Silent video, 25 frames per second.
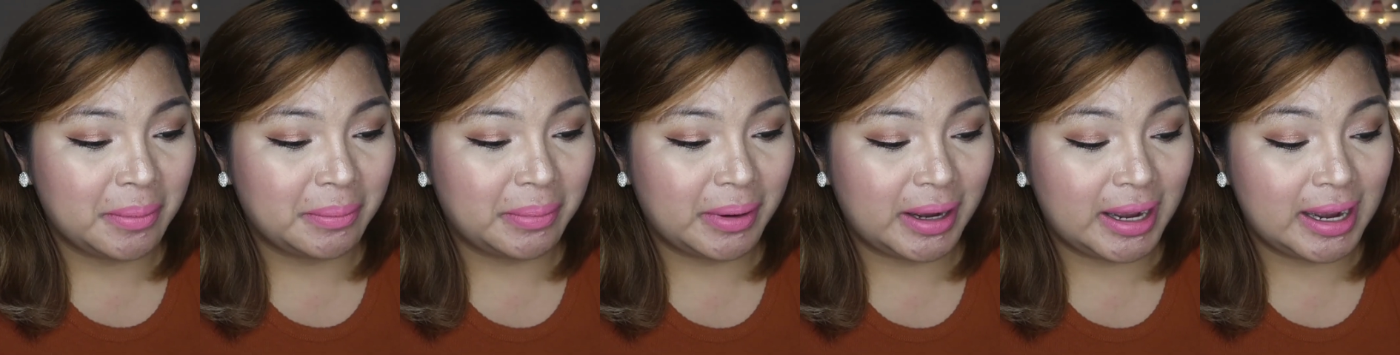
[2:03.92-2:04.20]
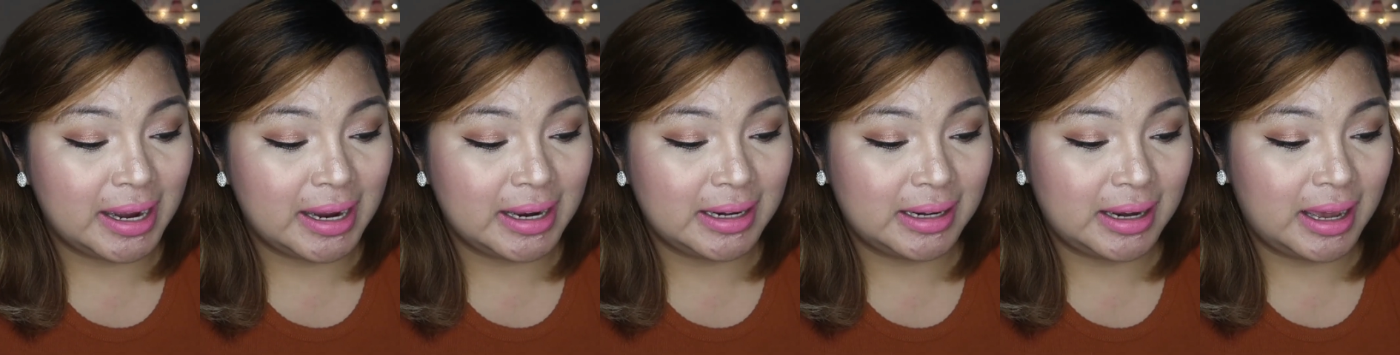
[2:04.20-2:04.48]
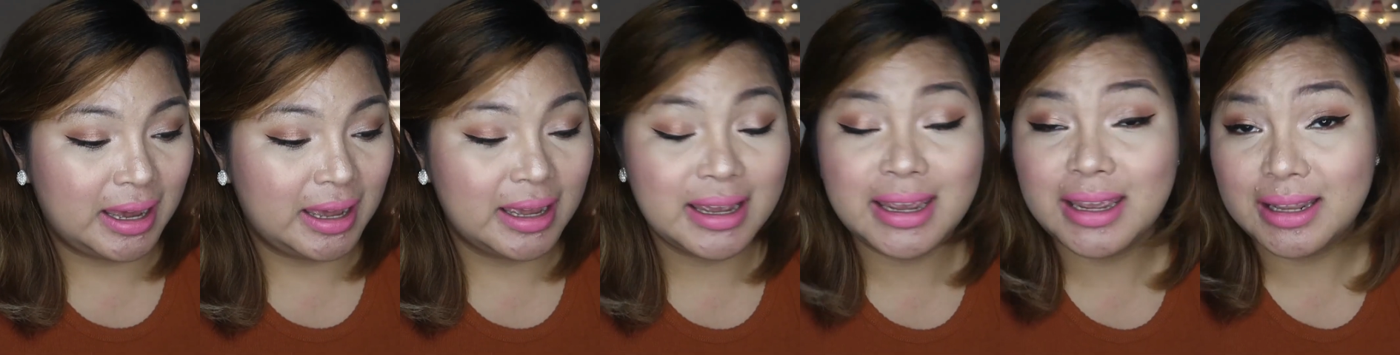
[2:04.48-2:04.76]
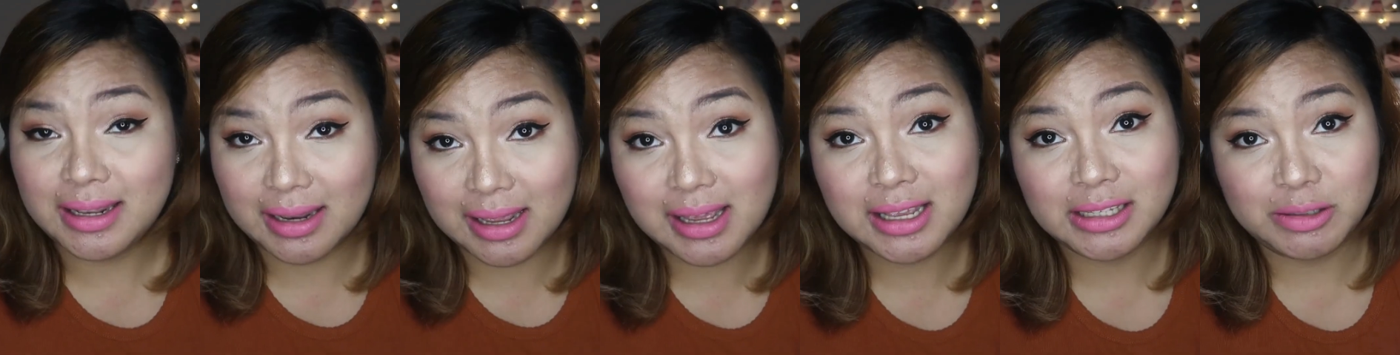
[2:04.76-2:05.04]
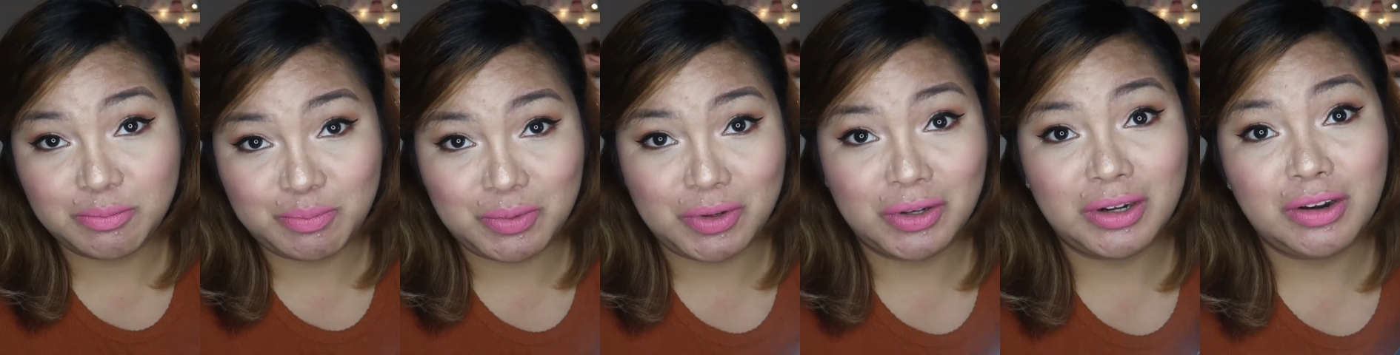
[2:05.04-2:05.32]
But it
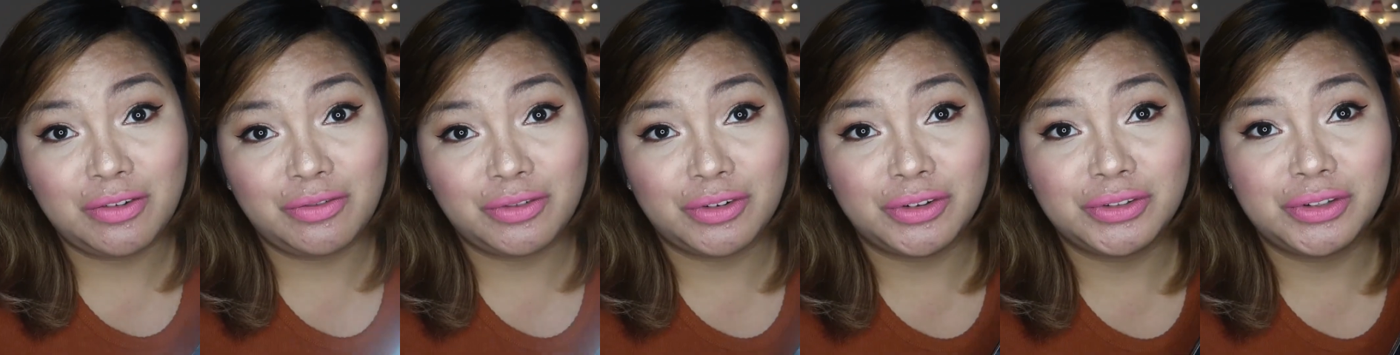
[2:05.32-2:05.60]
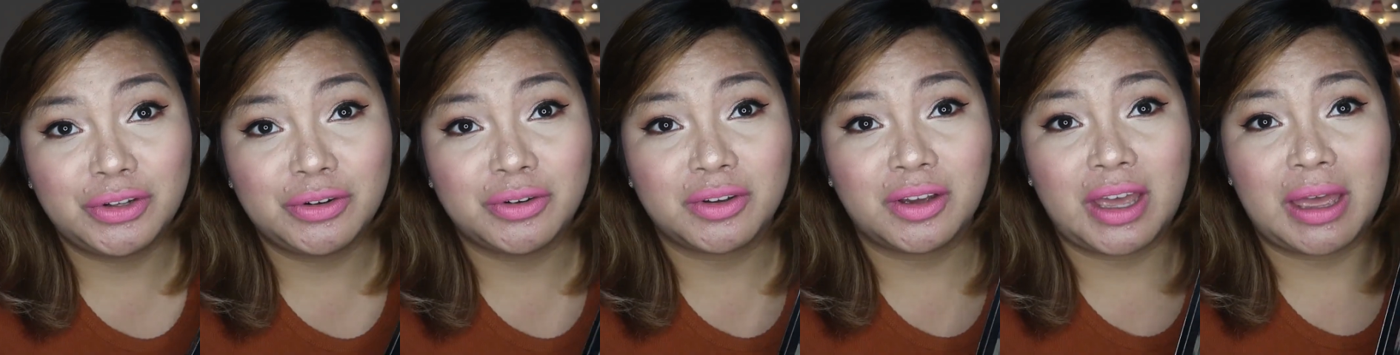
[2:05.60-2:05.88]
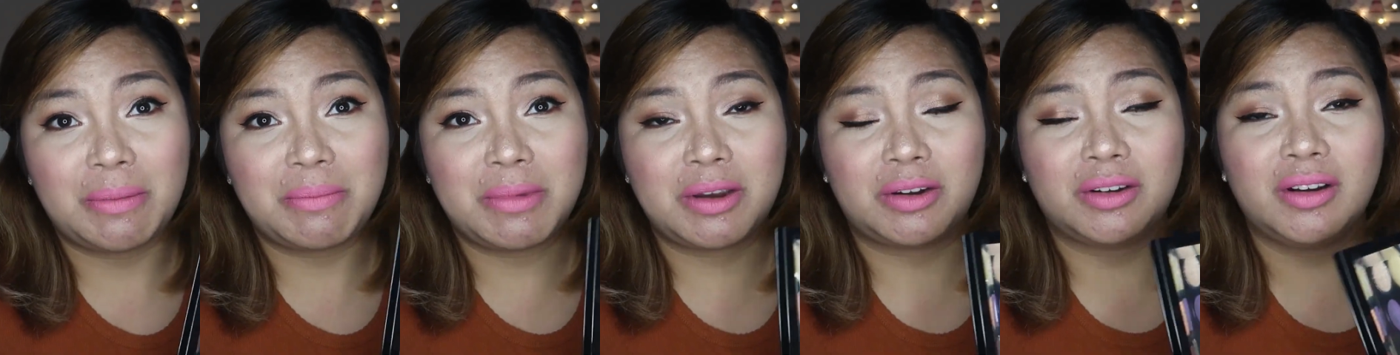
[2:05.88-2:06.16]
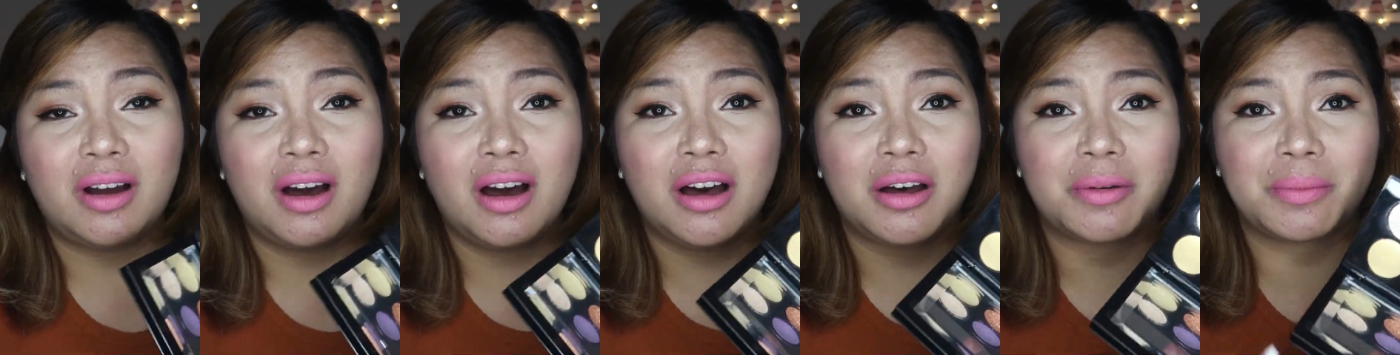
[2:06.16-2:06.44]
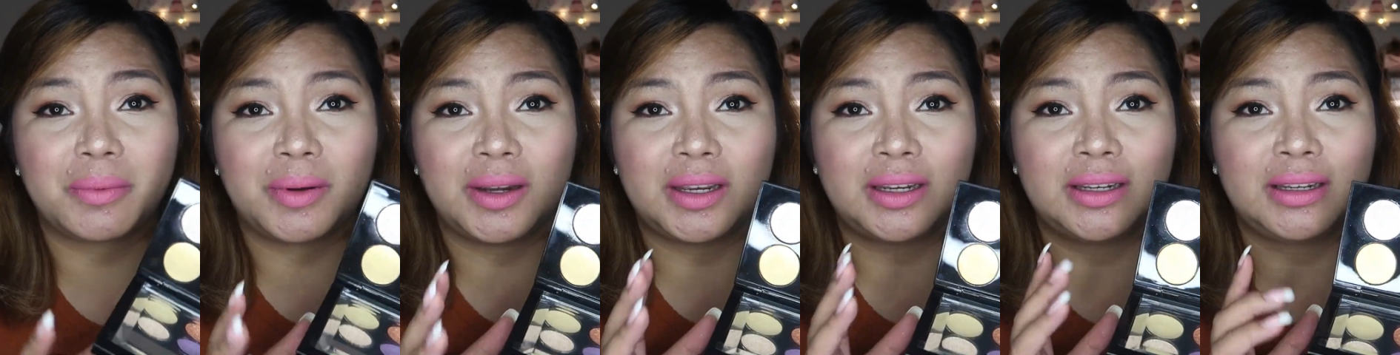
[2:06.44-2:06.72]
is beautiful, don't get me
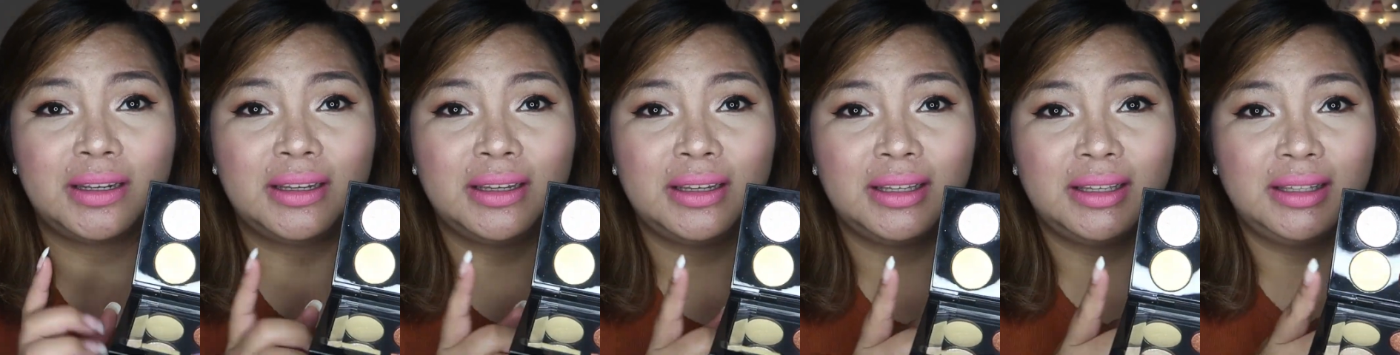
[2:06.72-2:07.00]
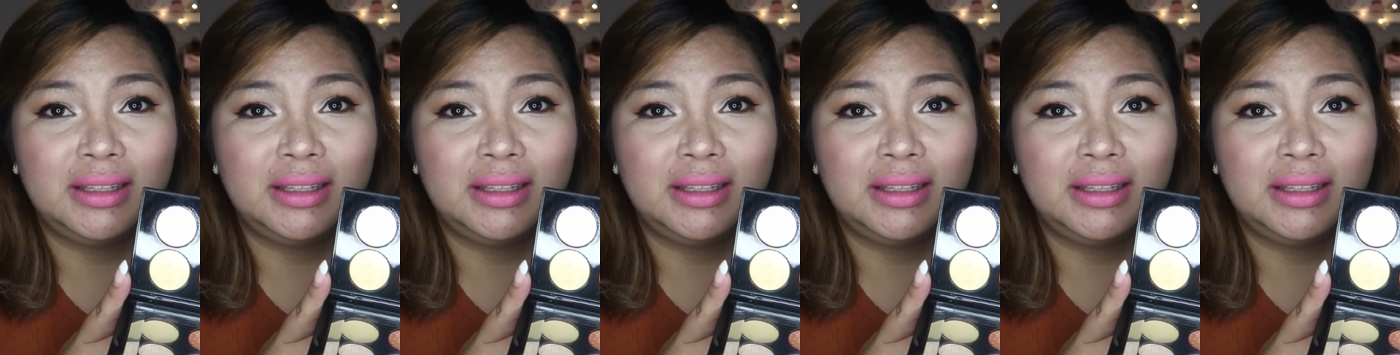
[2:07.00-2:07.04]
wrong, but